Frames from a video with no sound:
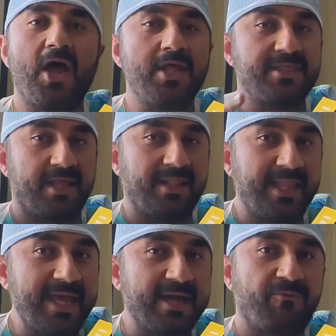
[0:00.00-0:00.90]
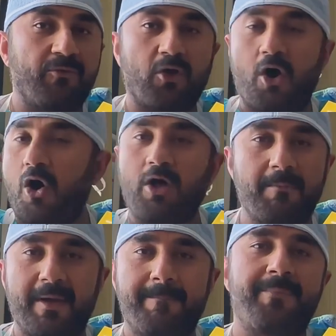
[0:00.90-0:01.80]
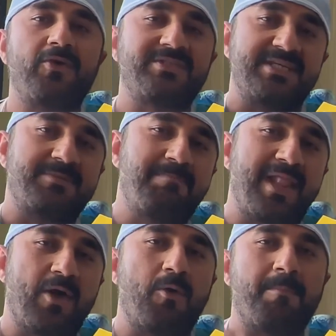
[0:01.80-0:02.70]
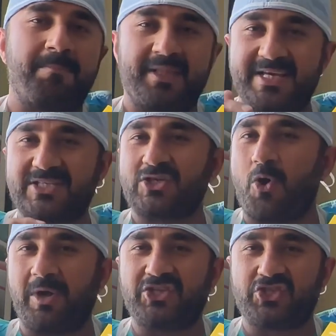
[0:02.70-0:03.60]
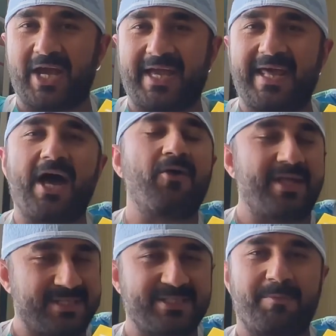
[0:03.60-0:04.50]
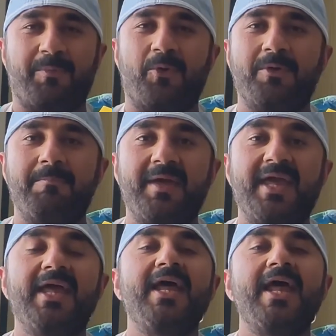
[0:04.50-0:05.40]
The link for all my books is below. Please go and check it out and support me.